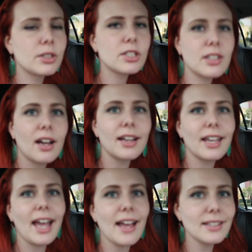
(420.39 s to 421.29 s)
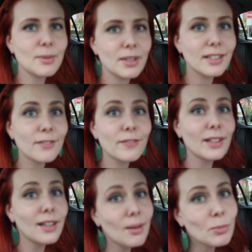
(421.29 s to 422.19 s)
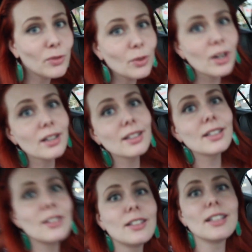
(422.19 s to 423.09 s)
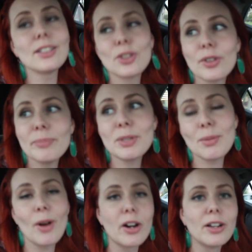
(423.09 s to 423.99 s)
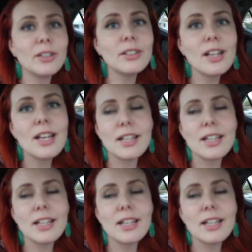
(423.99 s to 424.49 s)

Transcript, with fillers: We just got gas. We had to fill up before our little trip tomorrow.